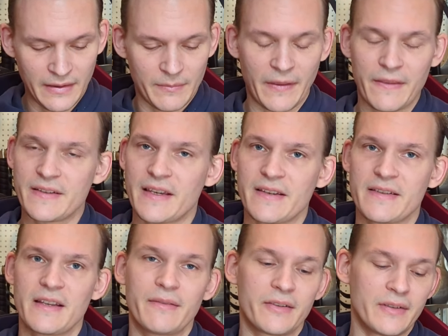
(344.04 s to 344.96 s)
But this has
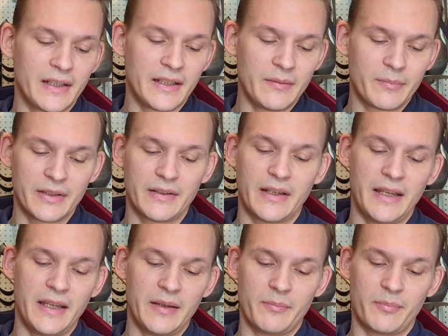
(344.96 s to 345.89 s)
never really been
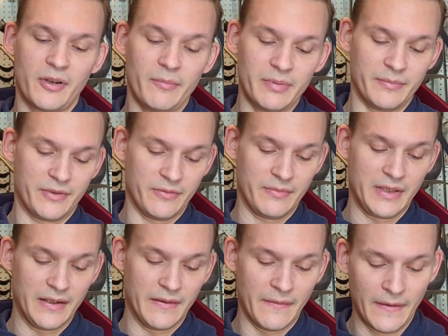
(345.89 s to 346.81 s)
a problem to
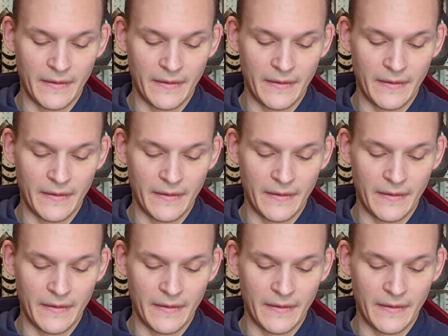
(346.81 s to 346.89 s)
me.